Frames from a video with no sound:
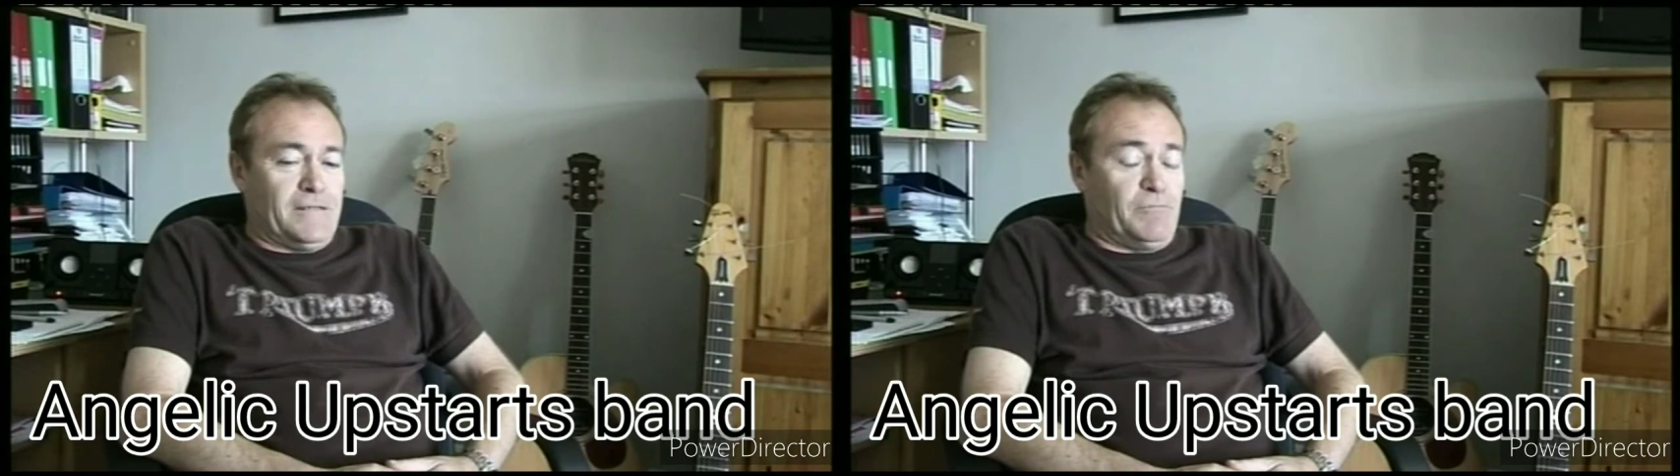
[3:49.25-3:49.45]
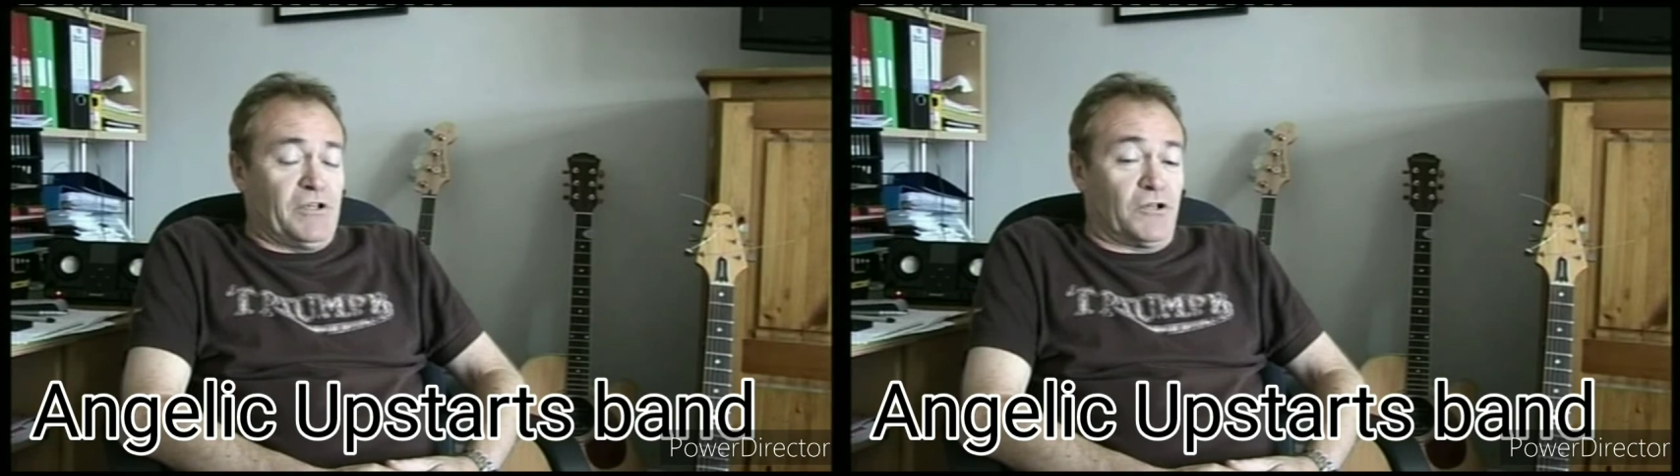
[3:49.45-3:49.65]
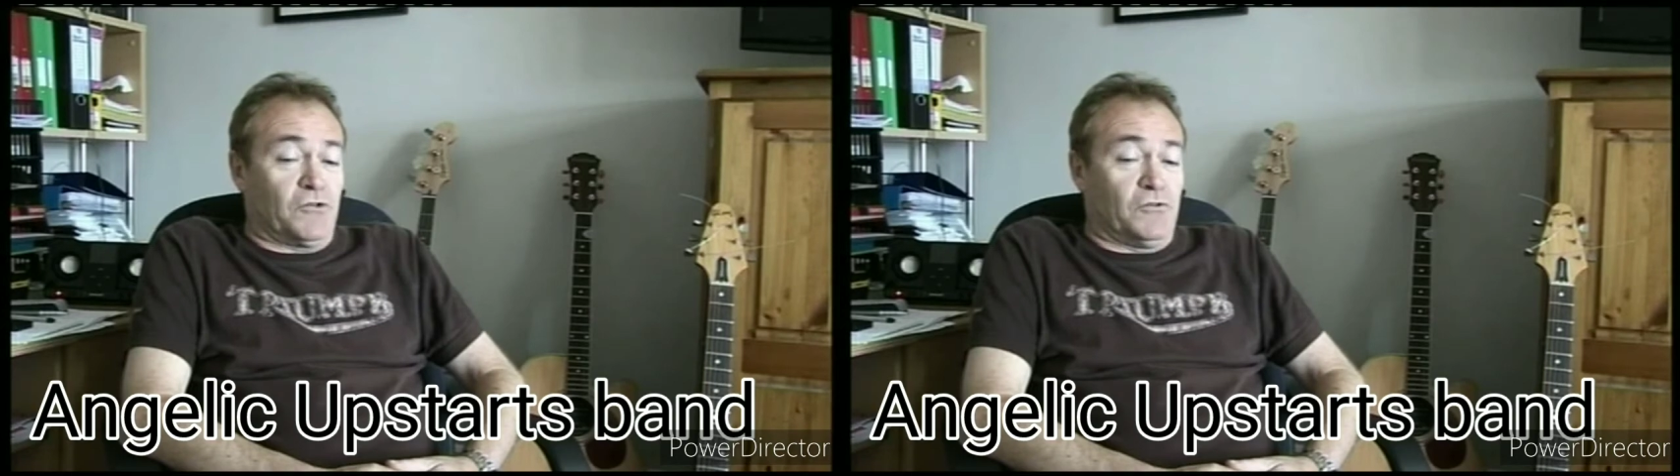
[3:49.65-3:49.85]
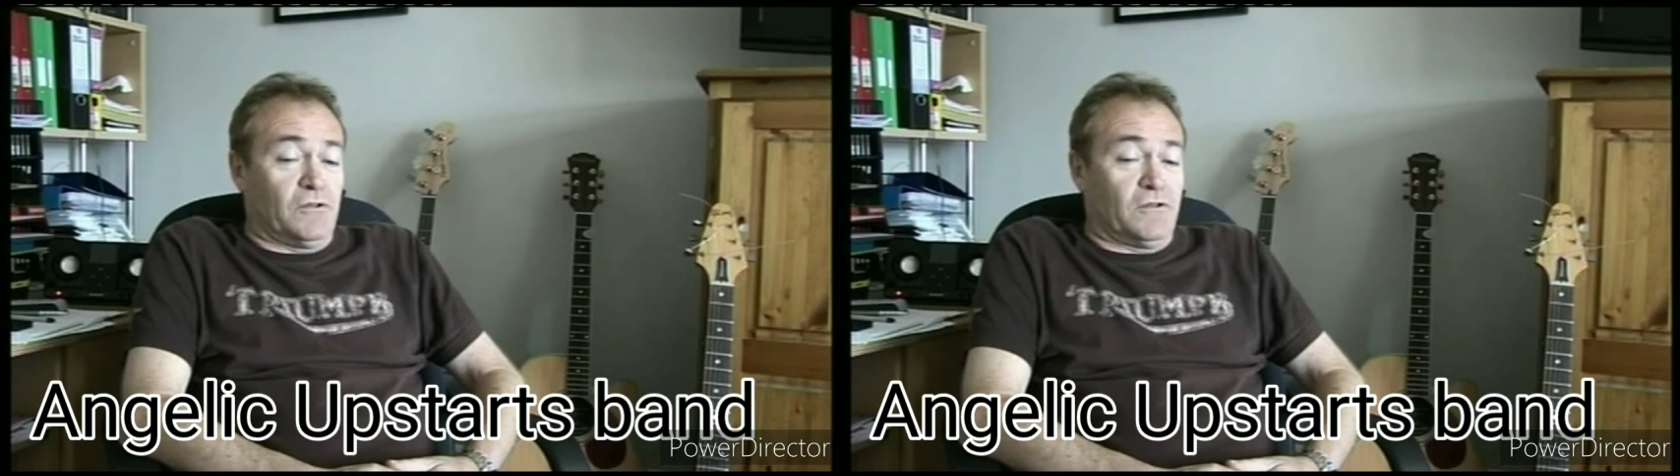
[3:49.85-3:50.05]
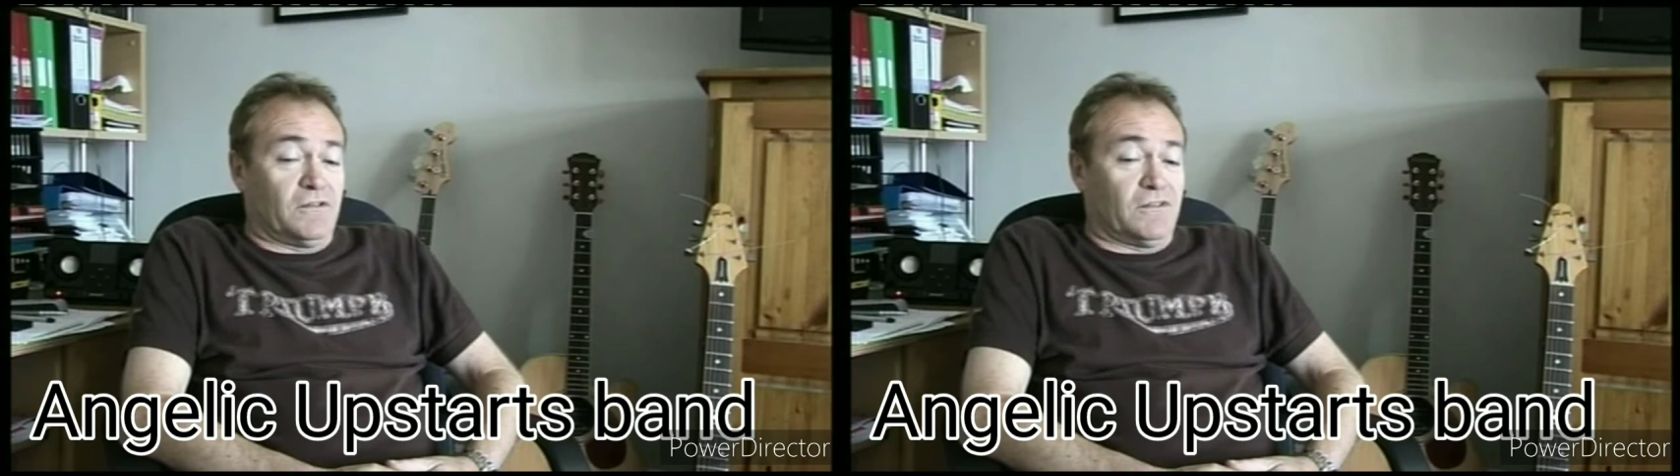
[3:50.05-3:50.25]

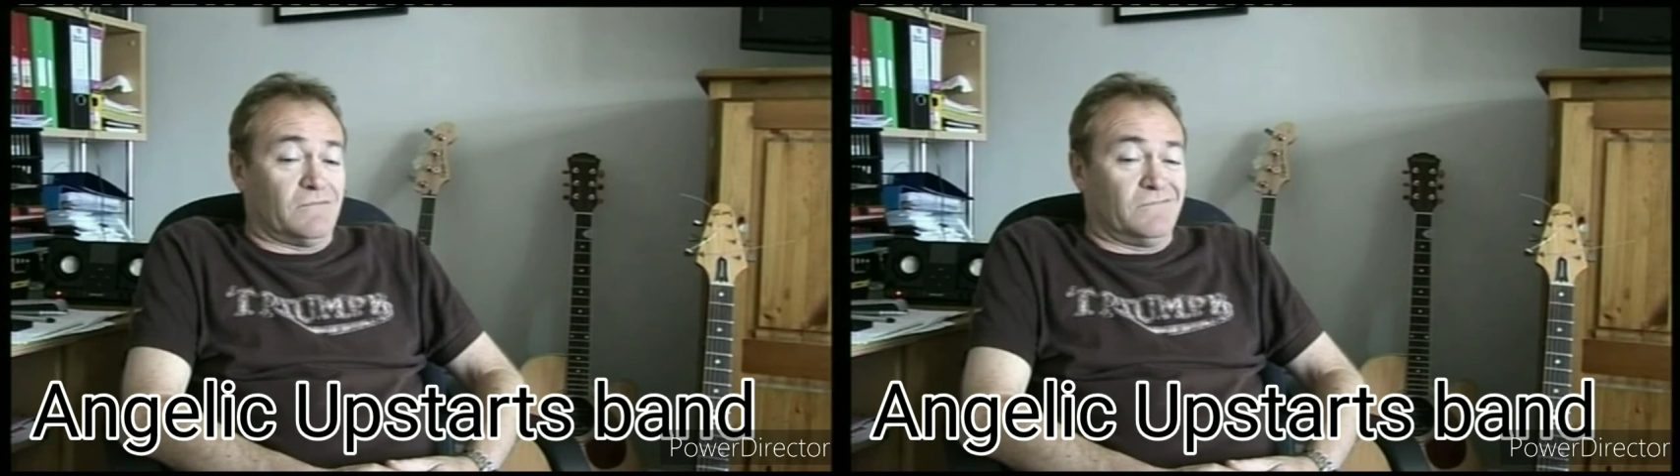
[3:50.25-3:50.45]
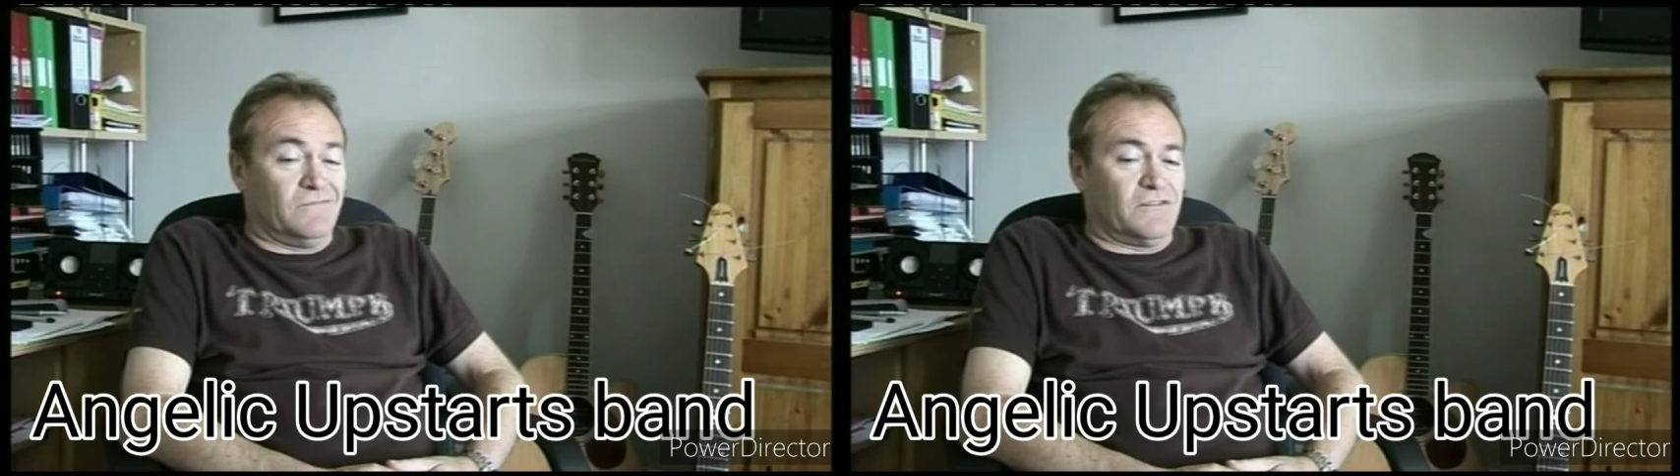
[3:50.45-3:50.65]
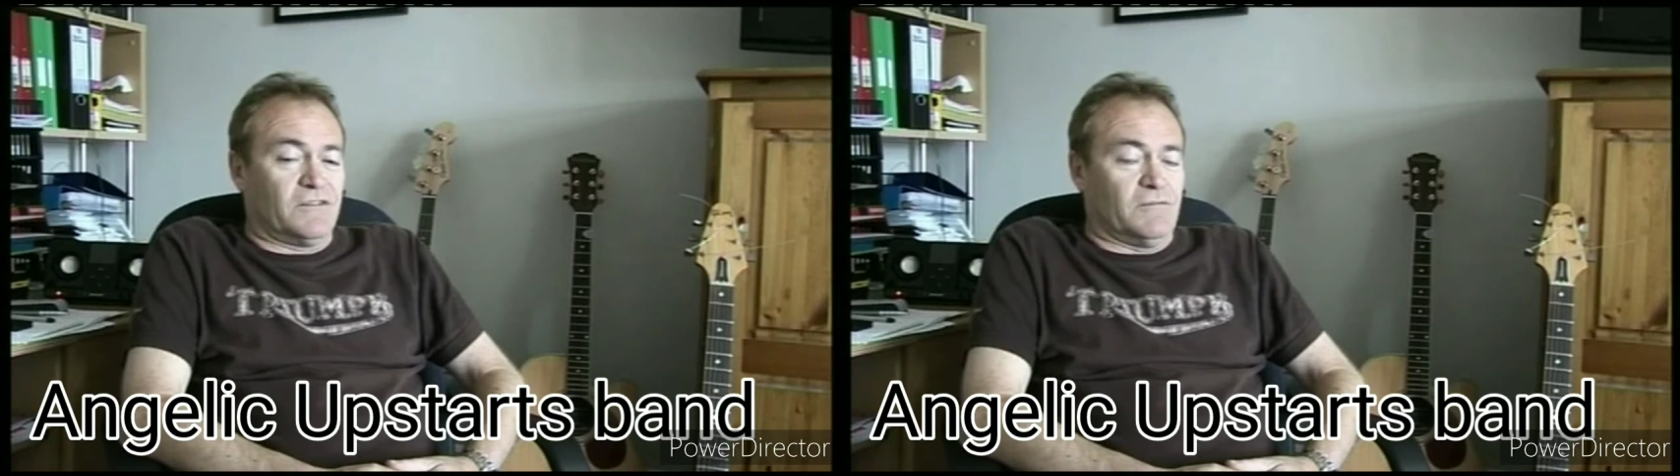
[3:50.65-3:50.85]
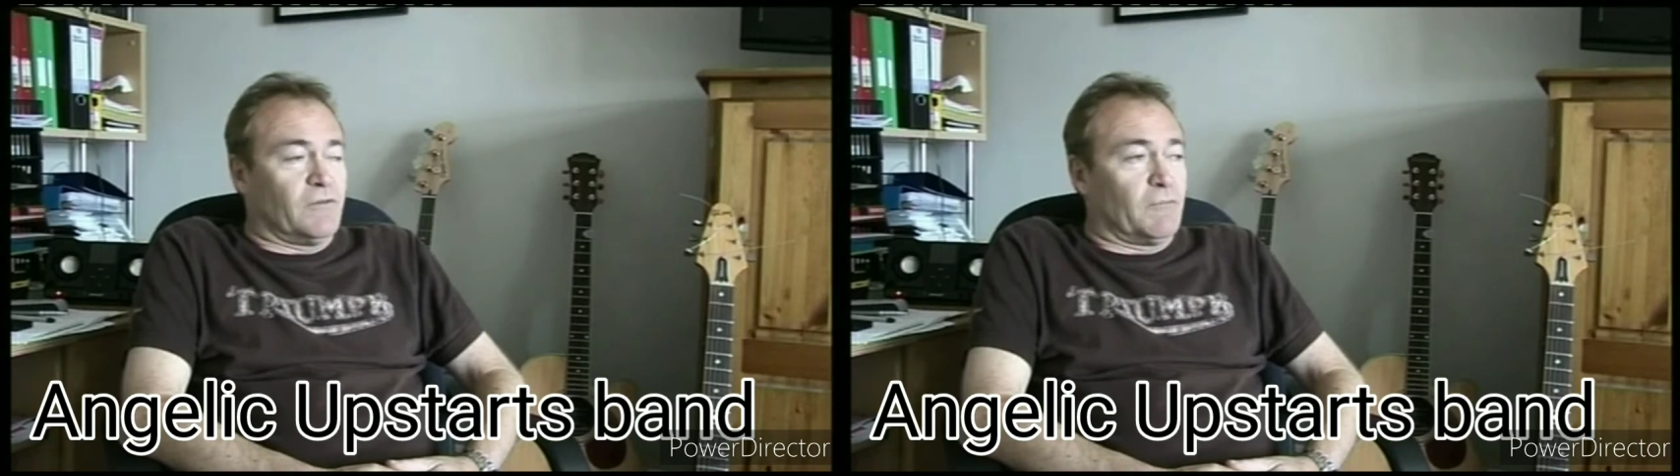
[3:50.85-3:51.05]
Biddecall, and I seem